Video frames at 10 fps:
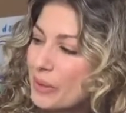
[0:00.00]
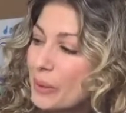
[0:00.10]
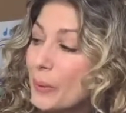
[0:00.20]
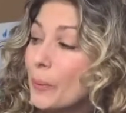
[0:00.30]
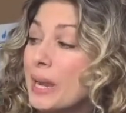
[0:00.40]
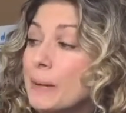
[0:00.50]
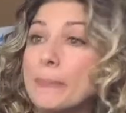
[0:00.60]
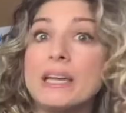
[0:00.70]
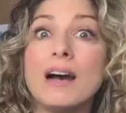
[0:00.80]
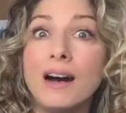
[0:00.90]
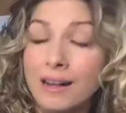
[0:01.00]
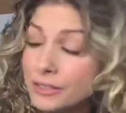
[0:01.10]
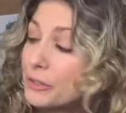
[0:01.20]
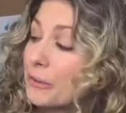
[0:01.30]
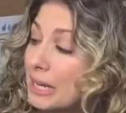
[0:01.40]
We'd be
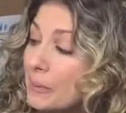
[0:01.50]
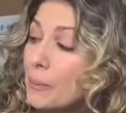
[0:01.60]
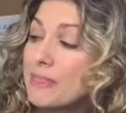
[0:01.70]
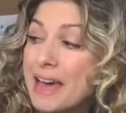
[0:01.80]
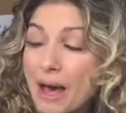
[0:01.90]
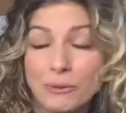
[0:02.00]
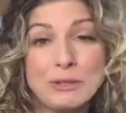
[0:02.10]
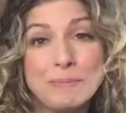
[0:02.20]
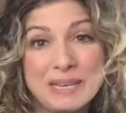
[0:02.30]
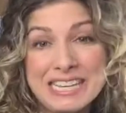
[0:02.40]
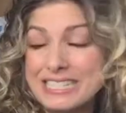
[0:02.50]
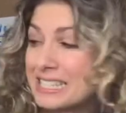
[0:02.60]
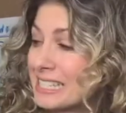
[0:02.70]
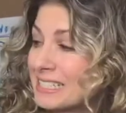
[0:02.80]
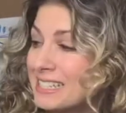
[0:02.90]
hungry without the
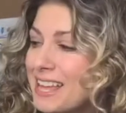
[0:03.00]
bees.